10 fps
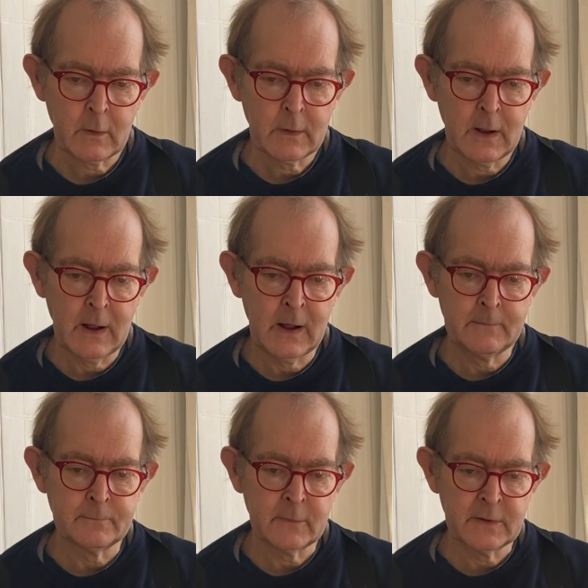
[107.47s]

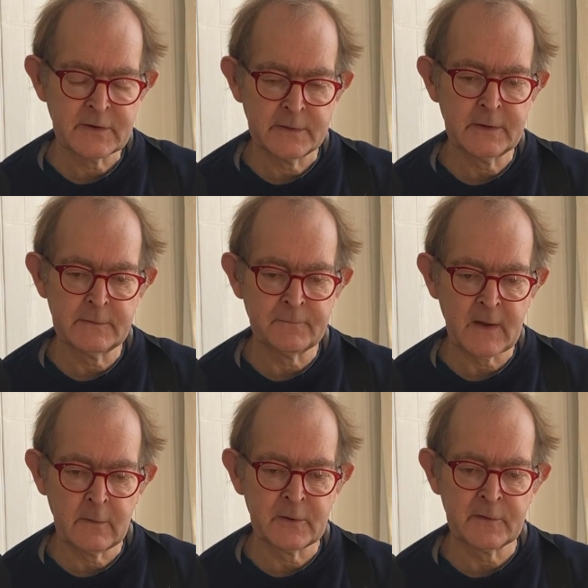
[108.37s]
Attended
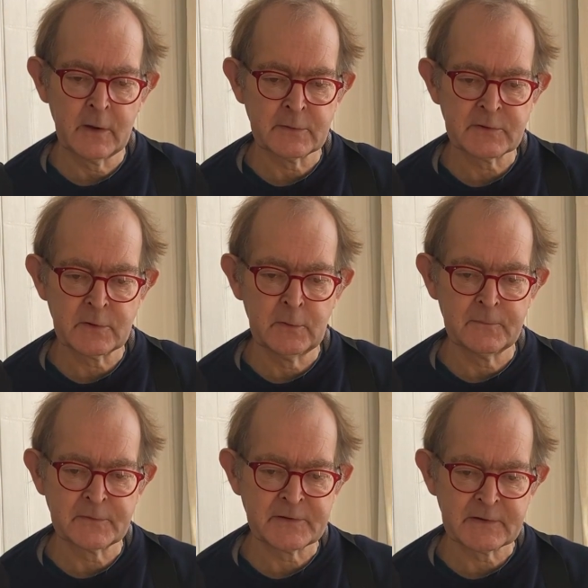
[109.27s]
Falmouth Art School for
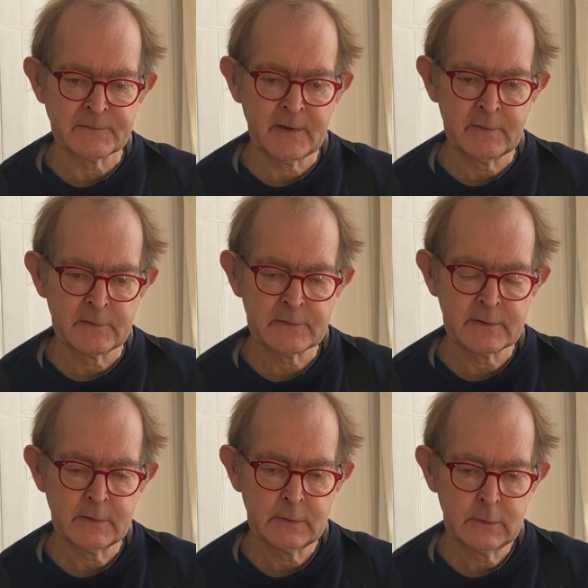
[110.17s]
6 months,
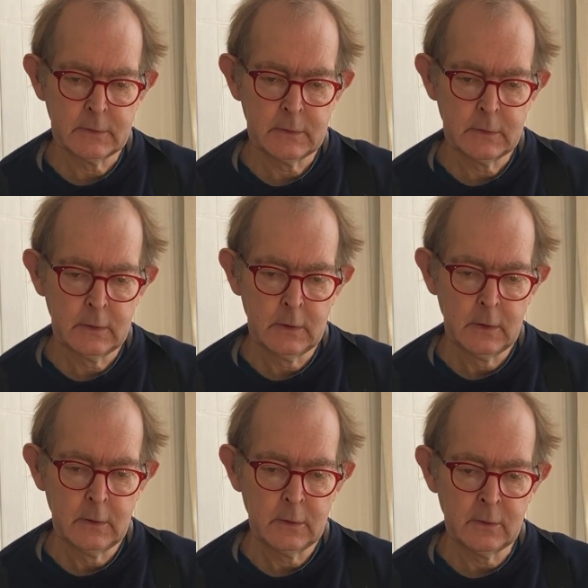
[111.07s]

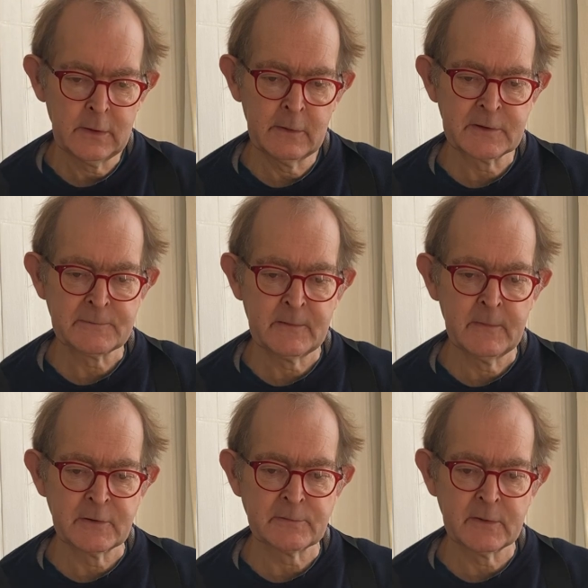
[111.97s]
although I spent
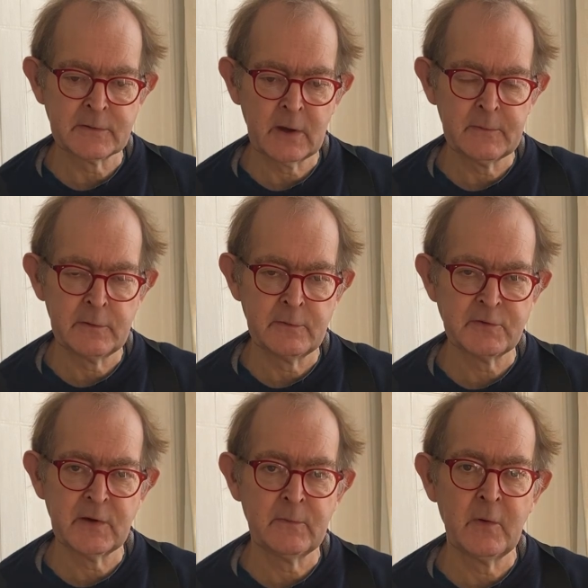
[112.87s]
most of my time in the
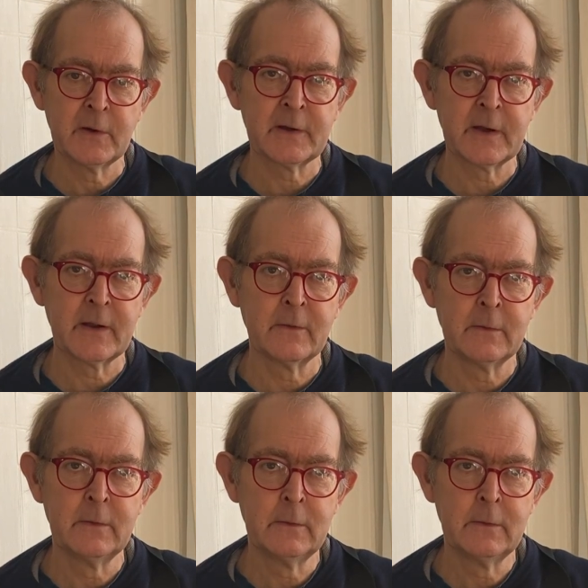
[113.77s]
gym working out.